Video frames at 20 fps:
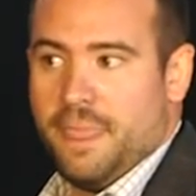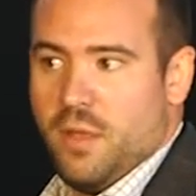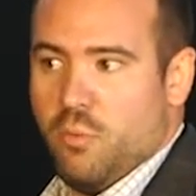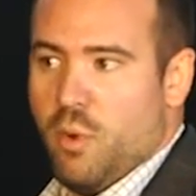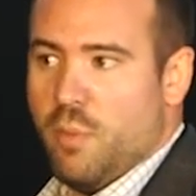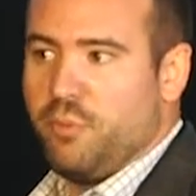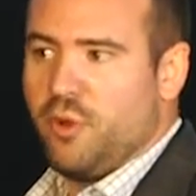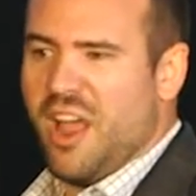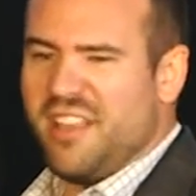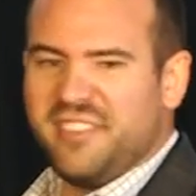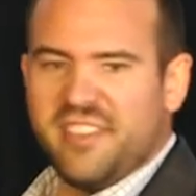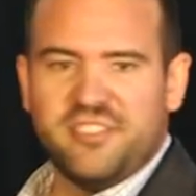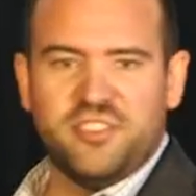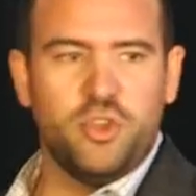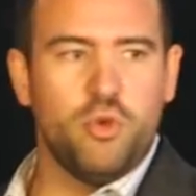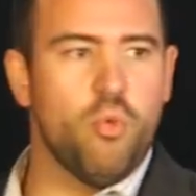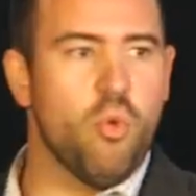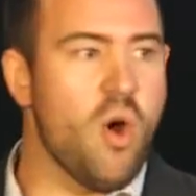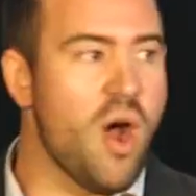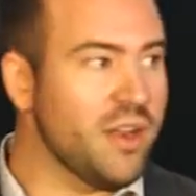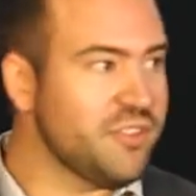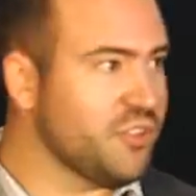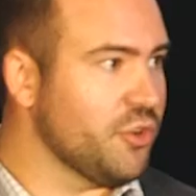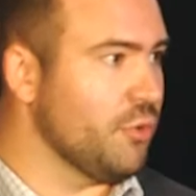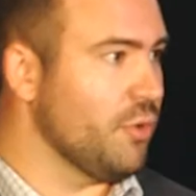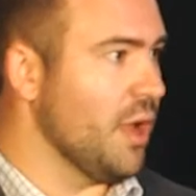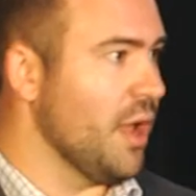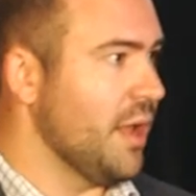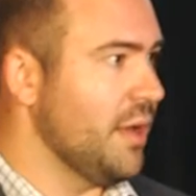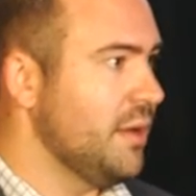What process do you want to
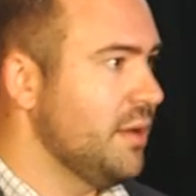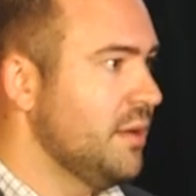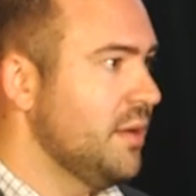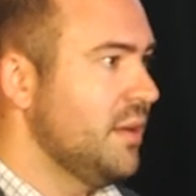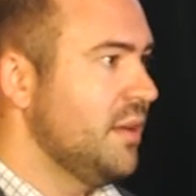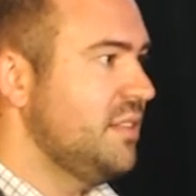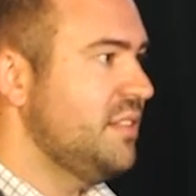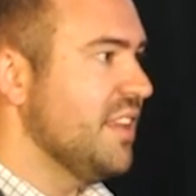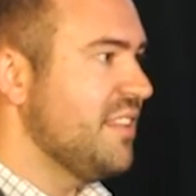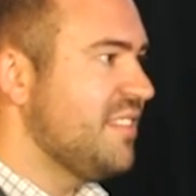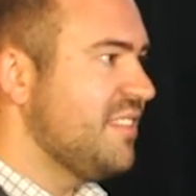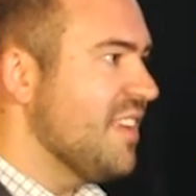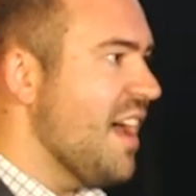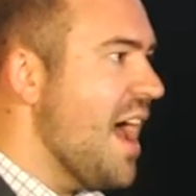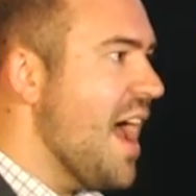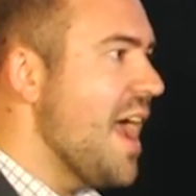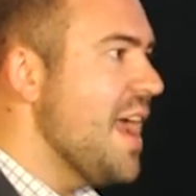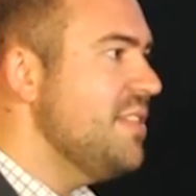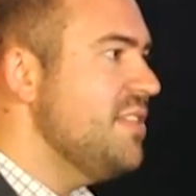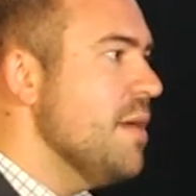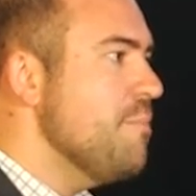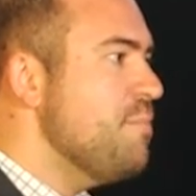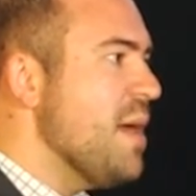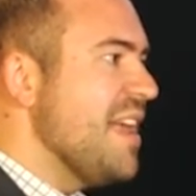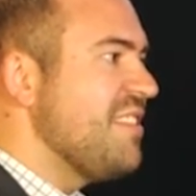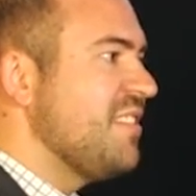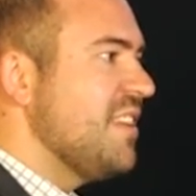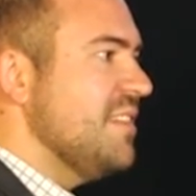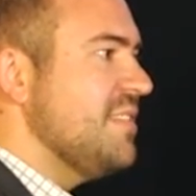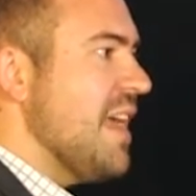run? Design the
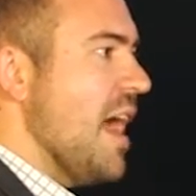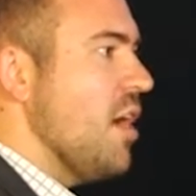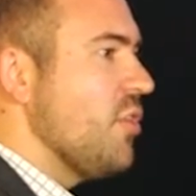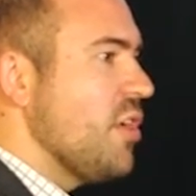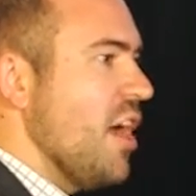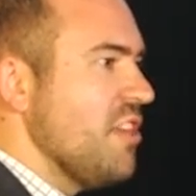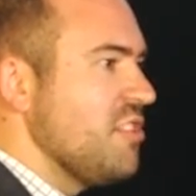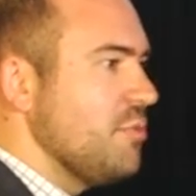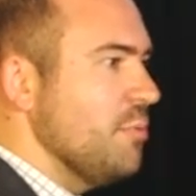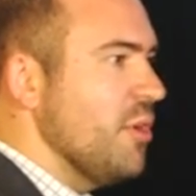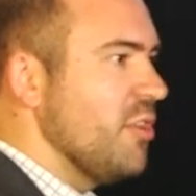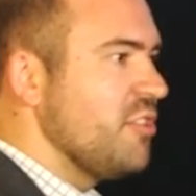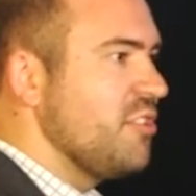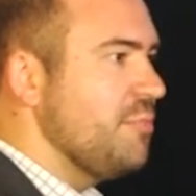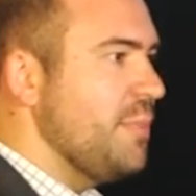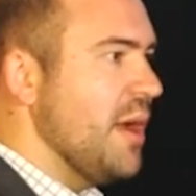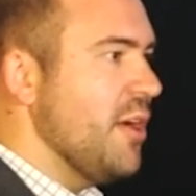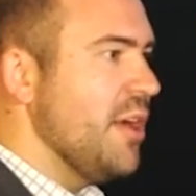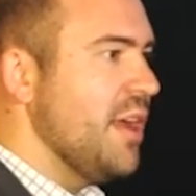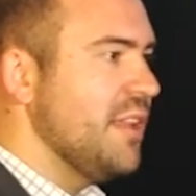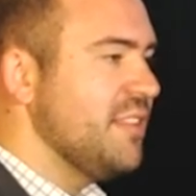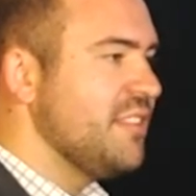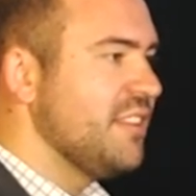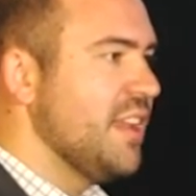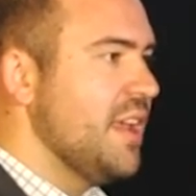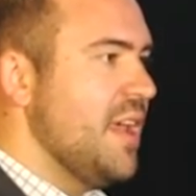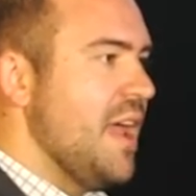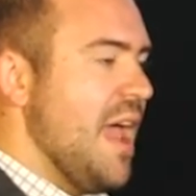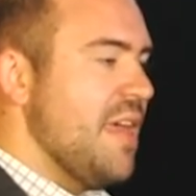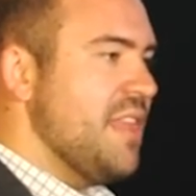best-in-town customer experience
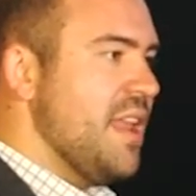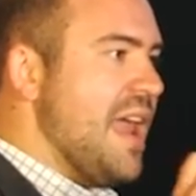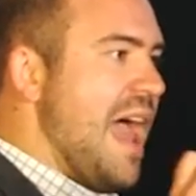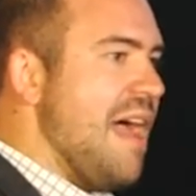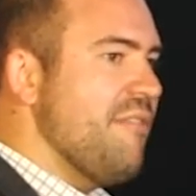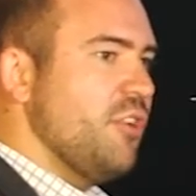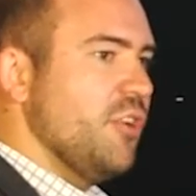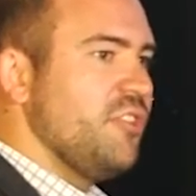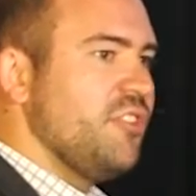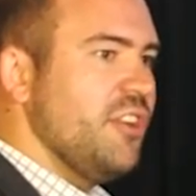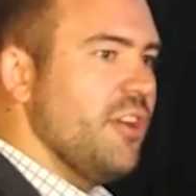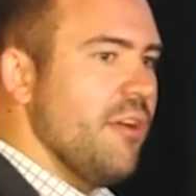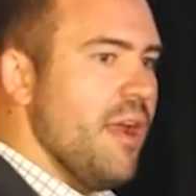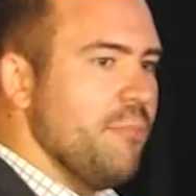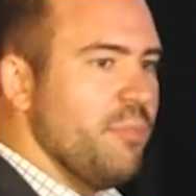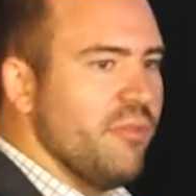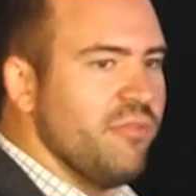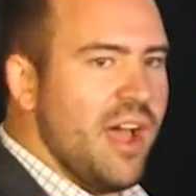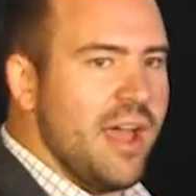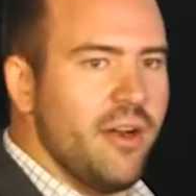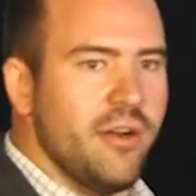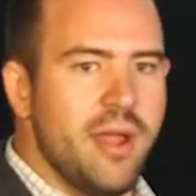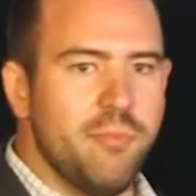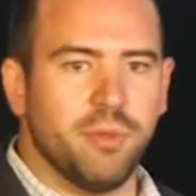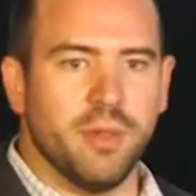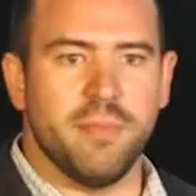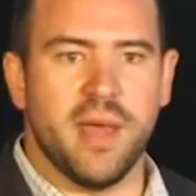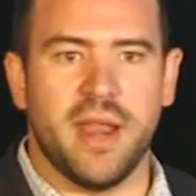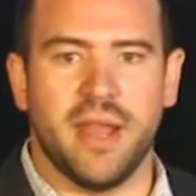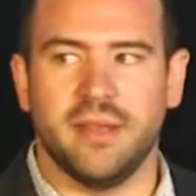and then have your CRM provider
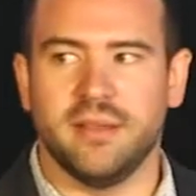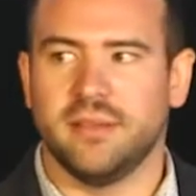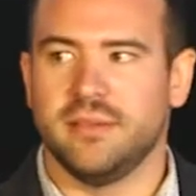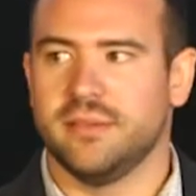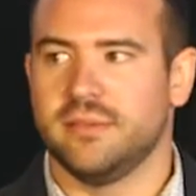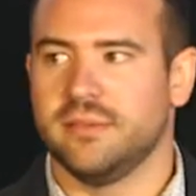implement it.